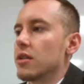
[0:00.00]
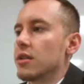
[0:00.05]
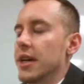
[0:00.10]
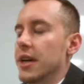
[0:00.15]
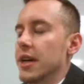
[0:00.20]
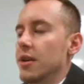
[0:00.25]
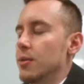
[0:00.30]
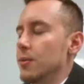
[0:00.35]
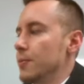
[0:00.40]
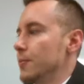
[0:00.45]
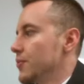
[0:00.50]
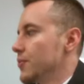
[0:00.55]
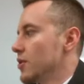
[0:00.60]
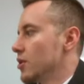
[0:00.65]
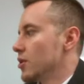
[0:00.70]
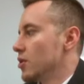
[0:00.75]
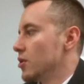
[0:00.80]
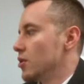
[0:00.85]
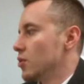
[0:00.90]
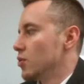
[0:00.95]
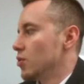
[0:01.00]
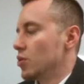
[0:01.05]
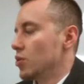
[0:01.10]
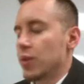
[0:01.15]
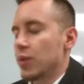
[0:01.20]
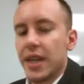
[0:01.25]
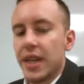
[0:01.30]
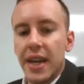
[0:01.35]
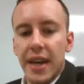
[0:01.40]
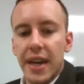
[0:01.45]
Now,
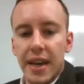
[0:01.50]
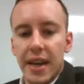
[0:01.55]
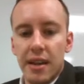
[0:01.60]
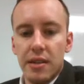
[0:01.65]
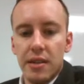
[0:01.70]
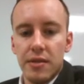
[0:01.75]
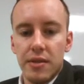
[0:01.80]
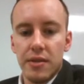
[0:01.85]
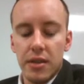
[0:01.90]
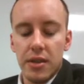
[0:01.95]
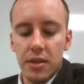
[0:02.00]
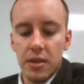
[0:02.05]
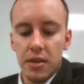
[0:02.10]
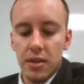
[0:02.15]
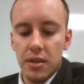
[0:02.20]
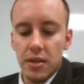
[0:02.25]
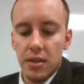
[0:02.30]
when we have